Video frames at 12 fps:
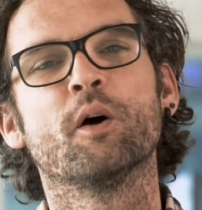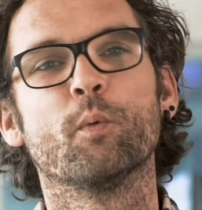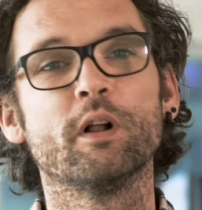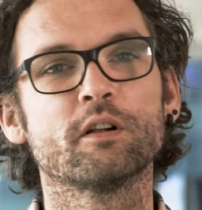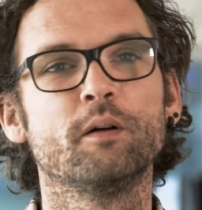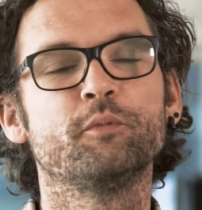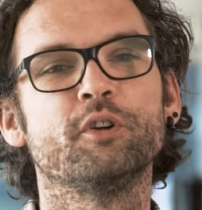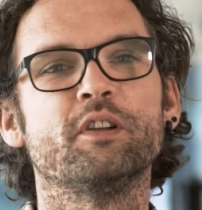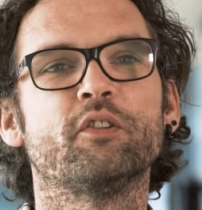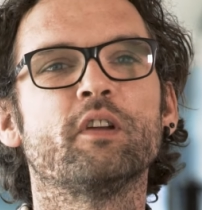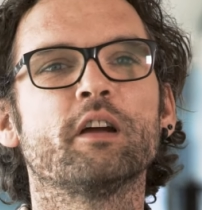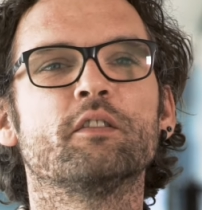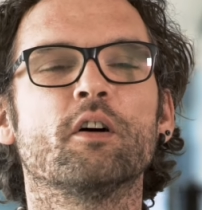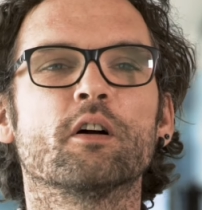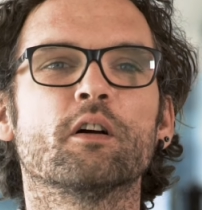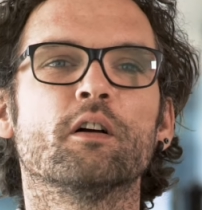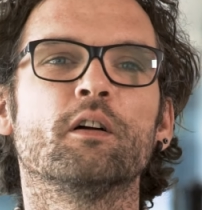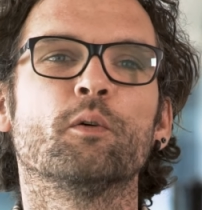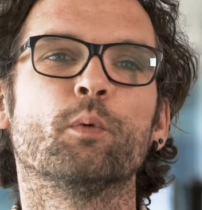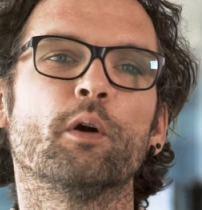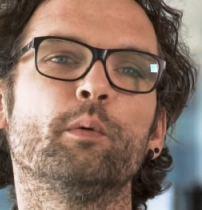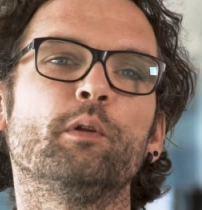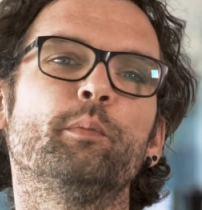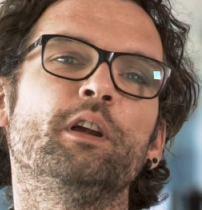welcome to this Tech Talk,
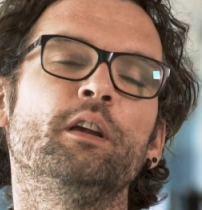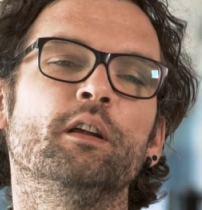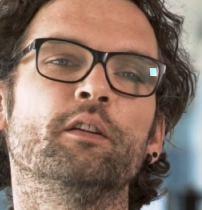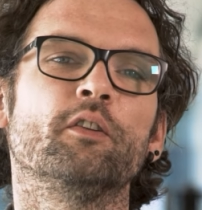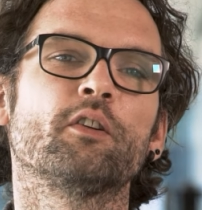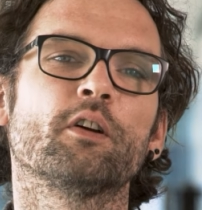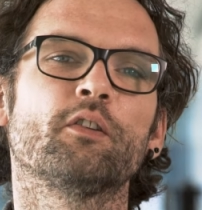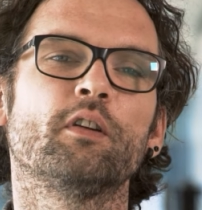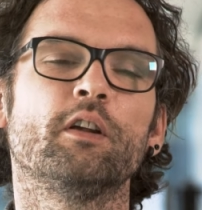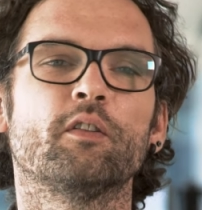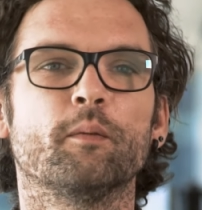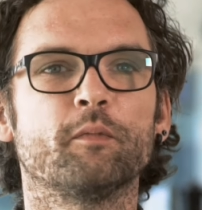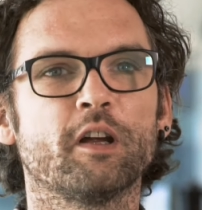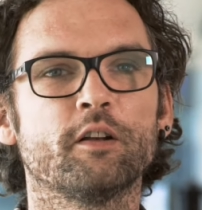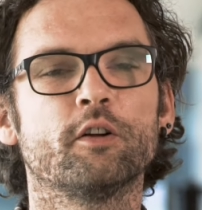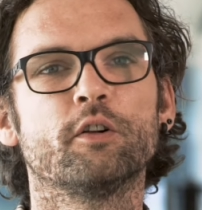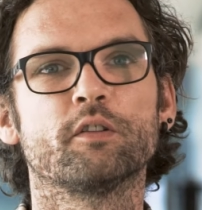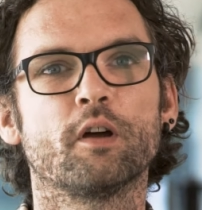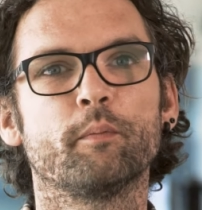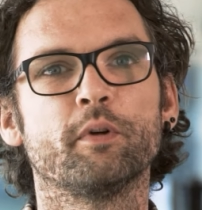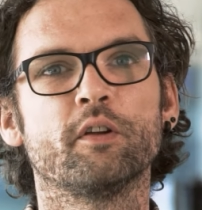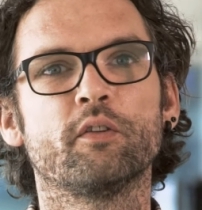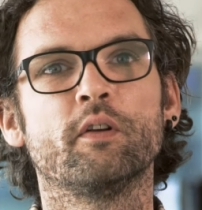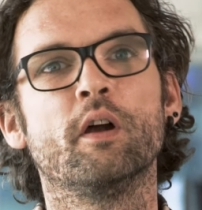where we'll be discussing some technical
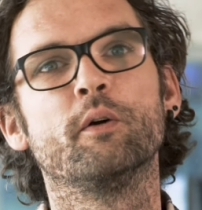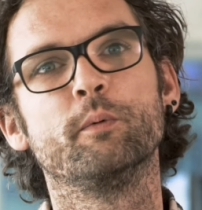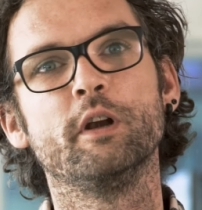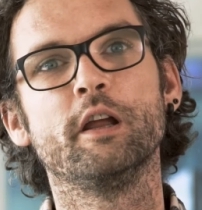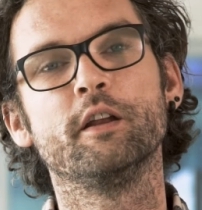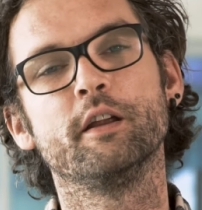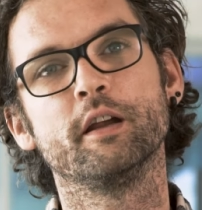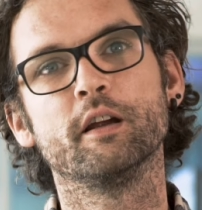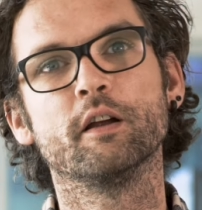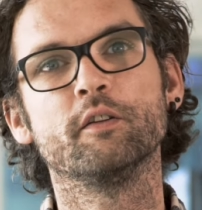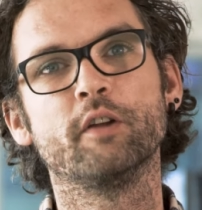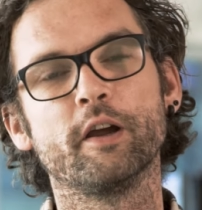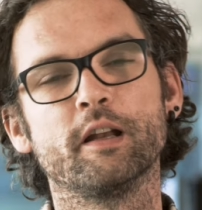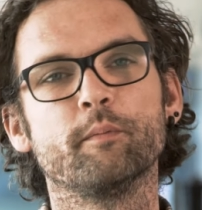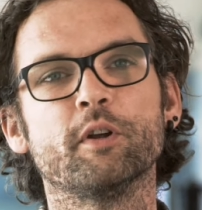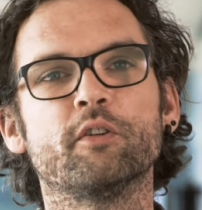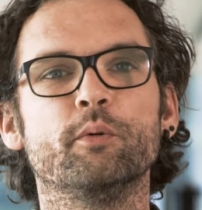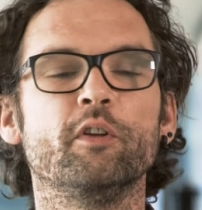topics relating Dynamics